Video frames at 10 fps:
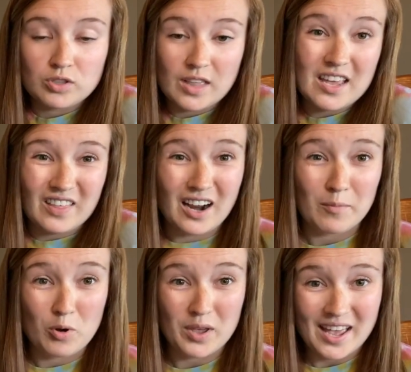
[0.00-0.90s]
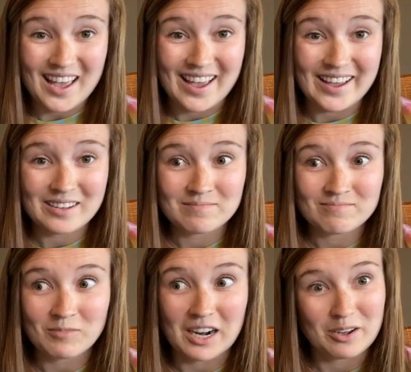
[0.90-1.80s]
think that I'm okay
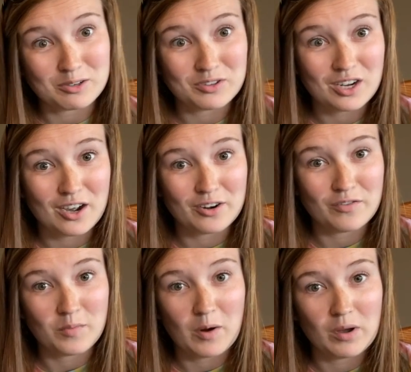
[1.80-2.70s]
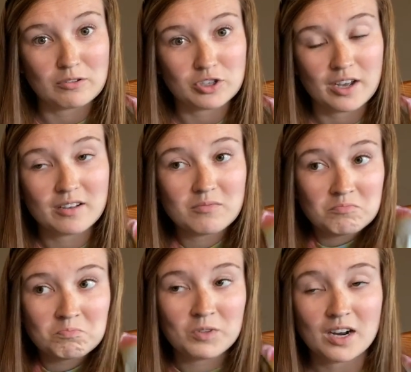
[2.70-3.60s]
when I go to the doctor for my well check,
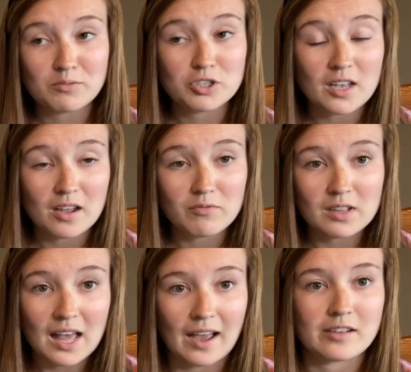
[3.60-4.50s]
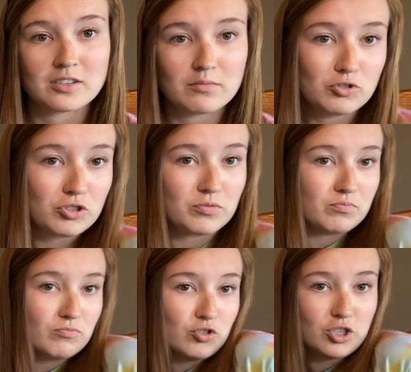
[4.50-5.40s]
then I'm just kind of relaxed. Like I'm just
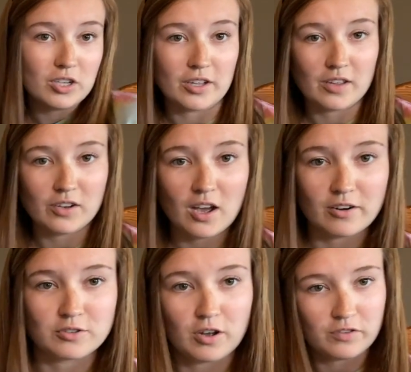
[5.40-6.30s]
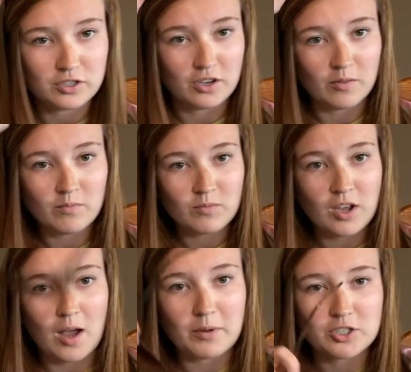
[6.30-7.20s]
chilling in the doctor's office,
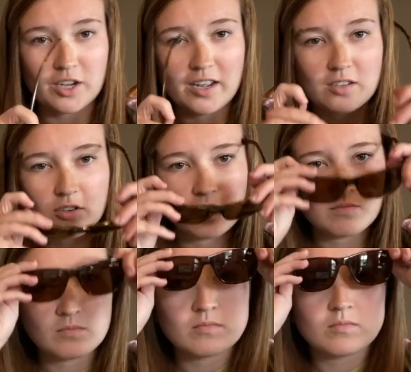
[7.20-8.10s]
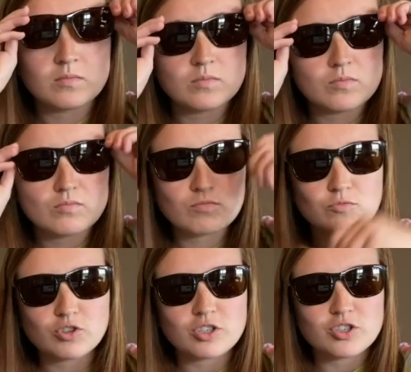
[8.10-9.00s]
got my shades on,
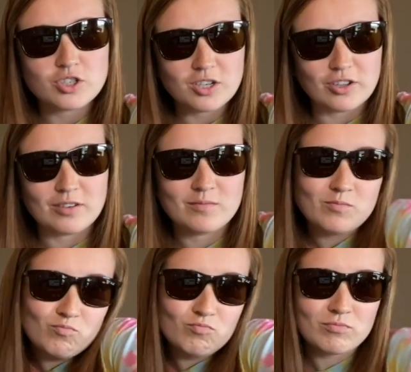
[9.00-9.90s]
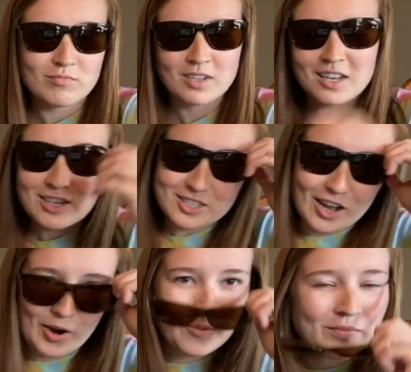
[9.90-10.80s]
just chilling.
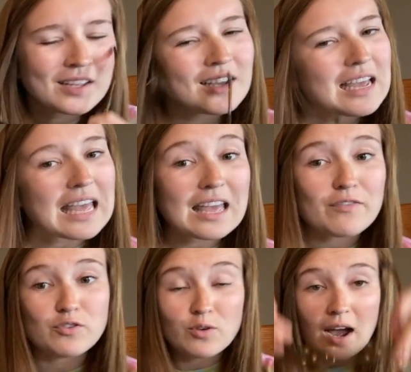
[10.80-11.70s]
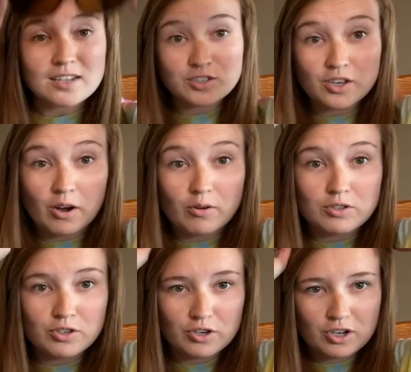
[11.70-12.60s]
So if you guys go
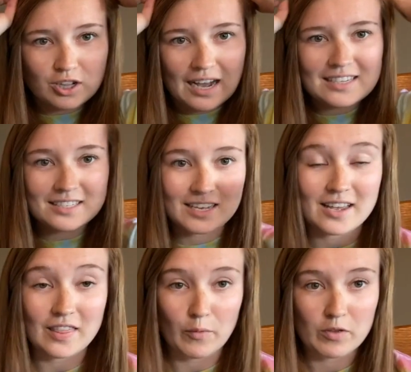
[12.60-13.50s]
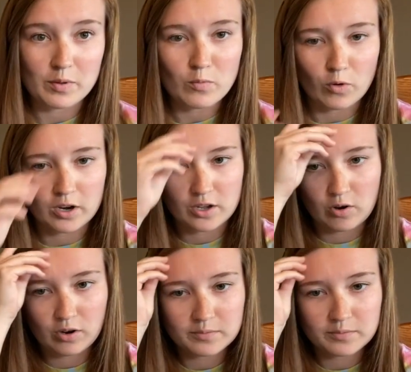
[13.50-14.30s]
to your class kit that we've been working